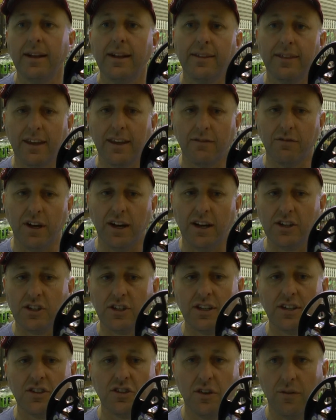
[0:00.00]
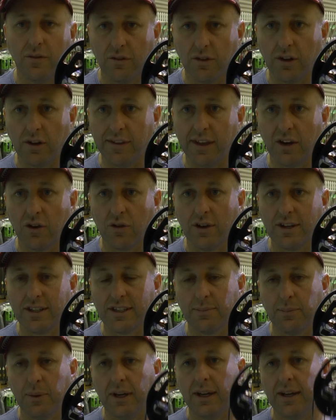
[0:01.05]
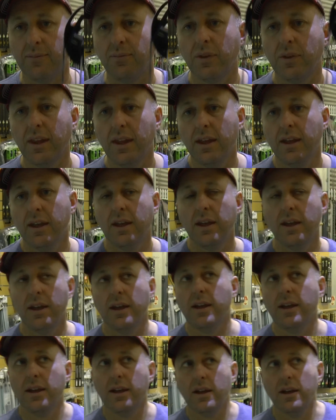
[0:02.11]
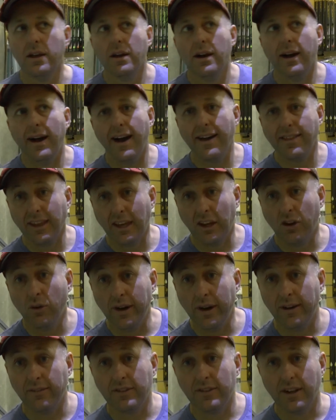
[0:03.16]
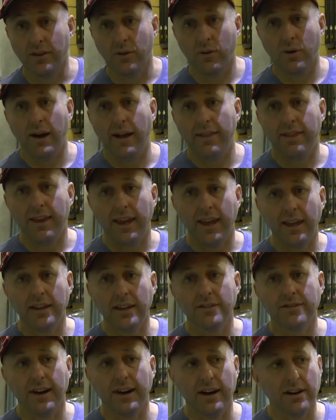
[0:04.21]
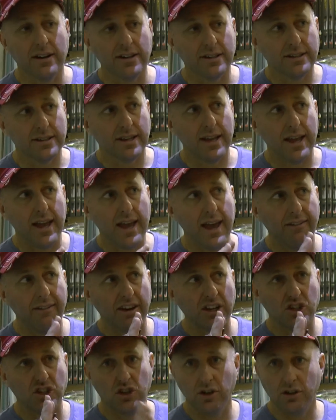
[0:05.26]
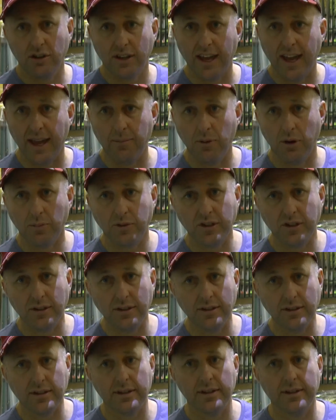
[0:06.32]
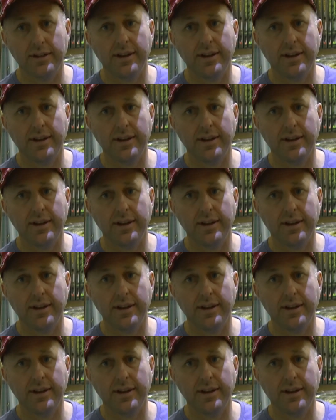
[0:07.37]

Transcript: The advantage is you've got the increased speed. I think Hoyt have done the right thing as far as having two cam options.